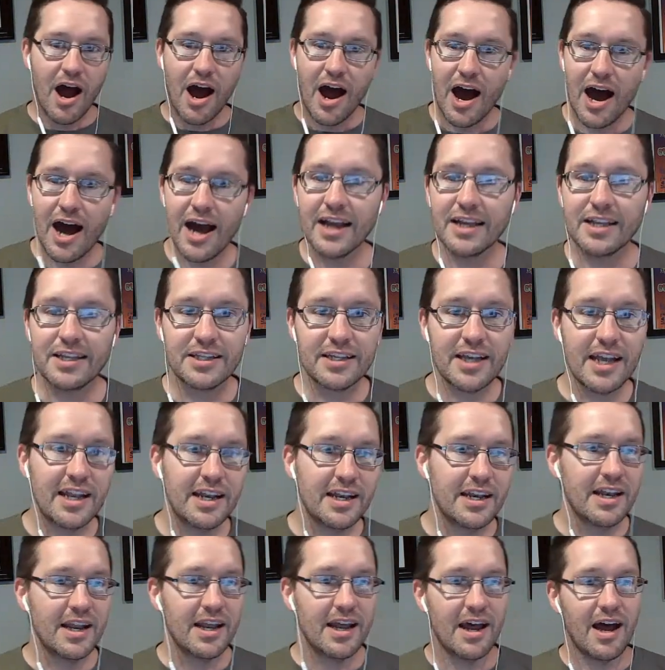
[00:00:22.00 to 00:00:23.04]
I
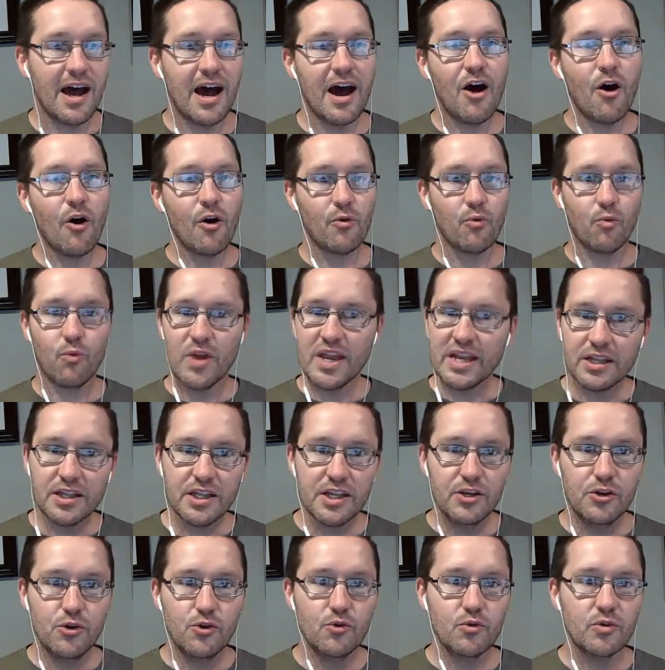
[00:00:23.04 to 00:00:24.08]
send our weekly
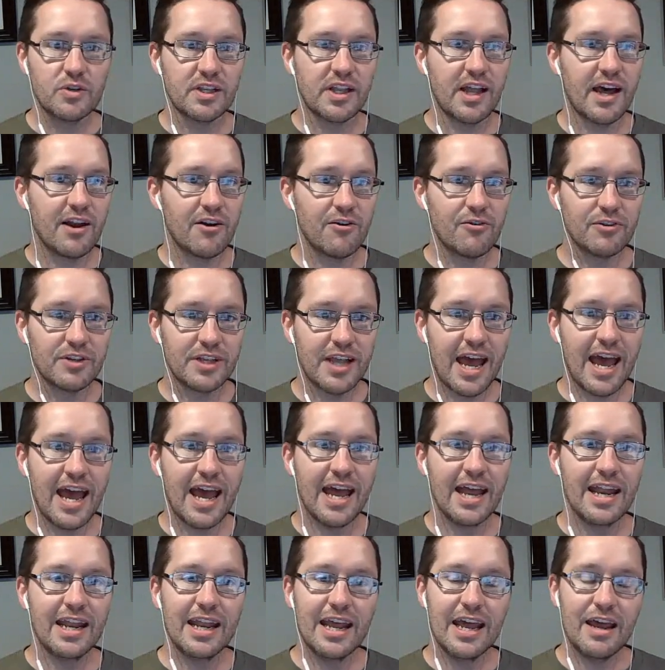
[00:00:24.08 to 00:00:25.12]
newsletters,
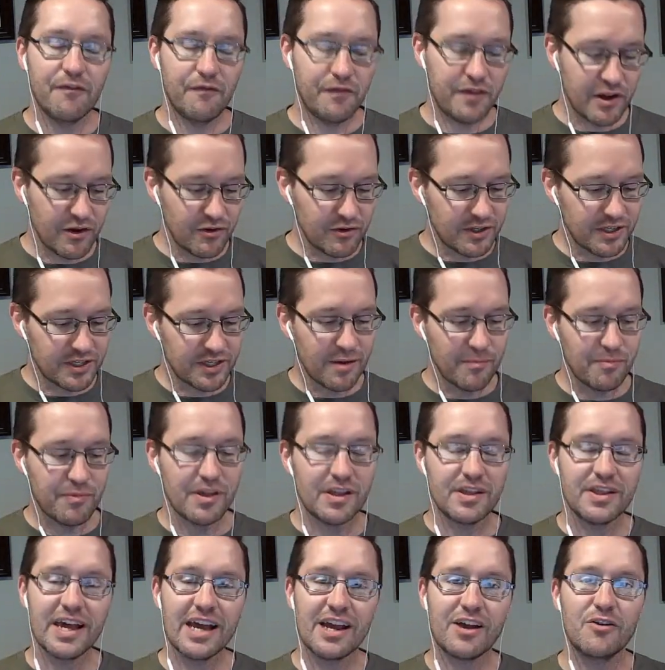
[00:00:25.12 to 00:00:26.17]
and if there's
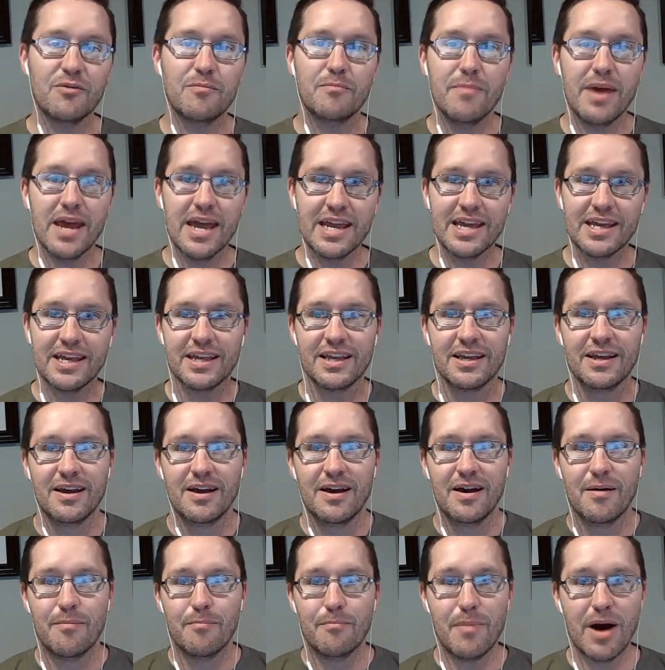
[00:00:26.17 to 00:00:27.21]
something that could make
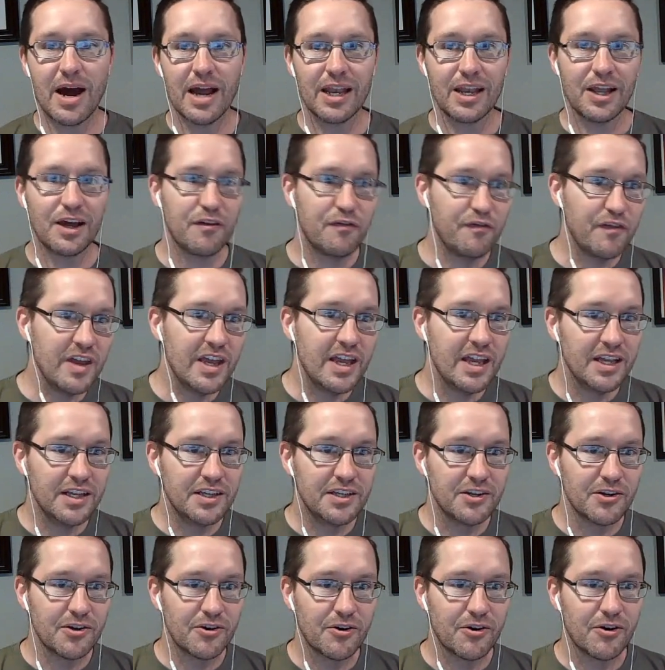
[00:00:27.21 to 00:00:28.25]
my life
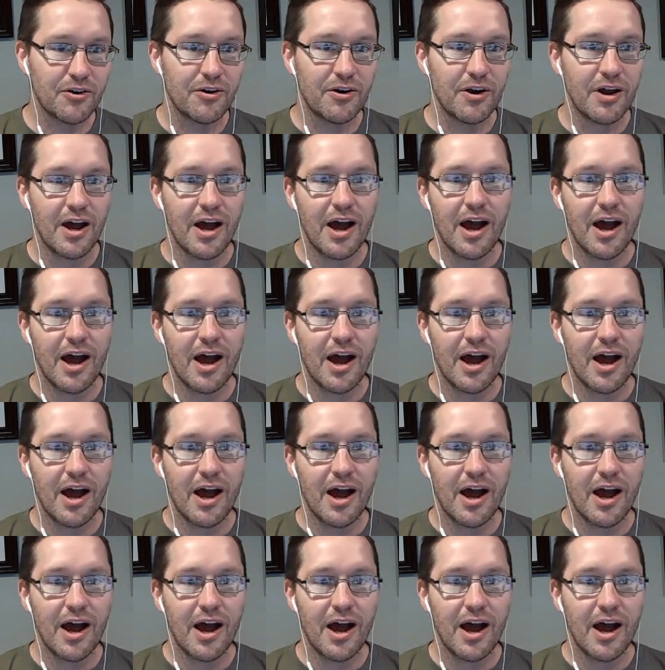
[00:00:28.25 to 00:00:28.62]
easier,